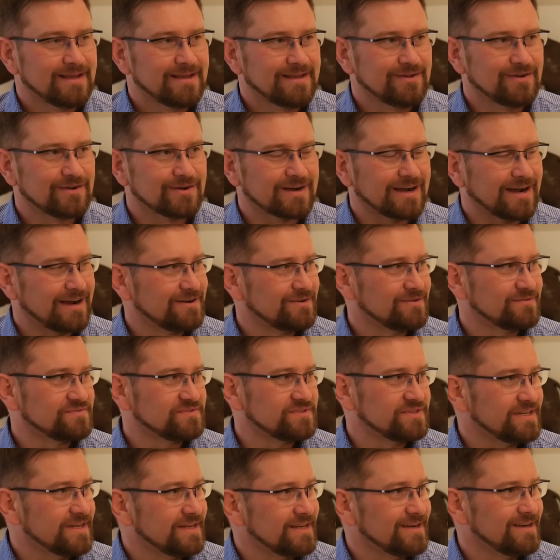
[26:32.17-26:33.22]
you're kind of
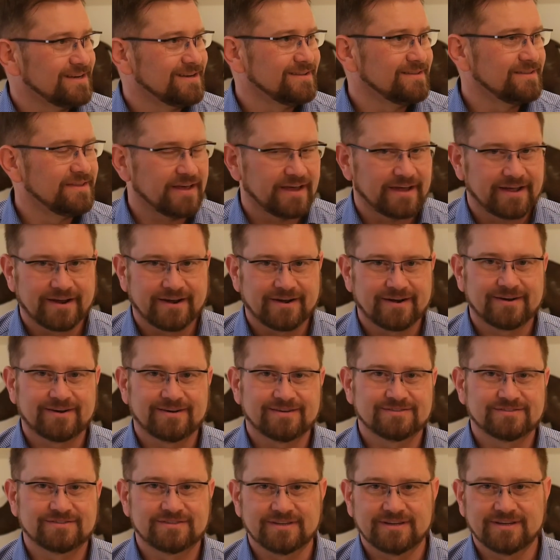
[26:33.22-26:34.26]
still
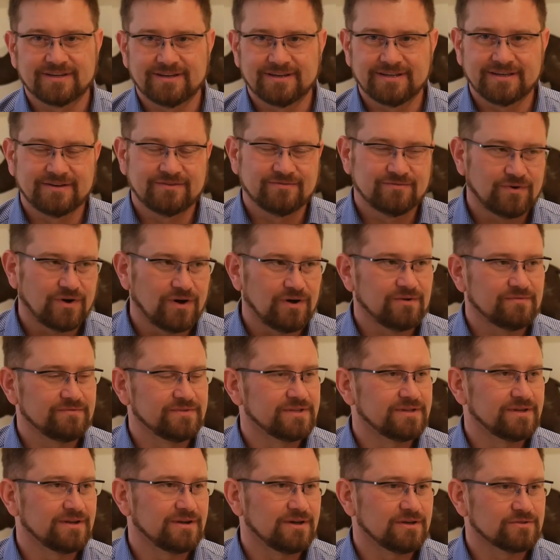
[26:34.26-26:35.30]
there, still involved
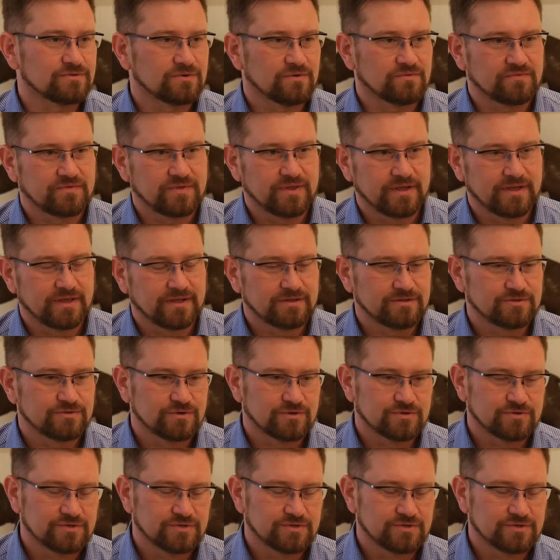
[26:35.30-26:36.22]
in a lot of things. You're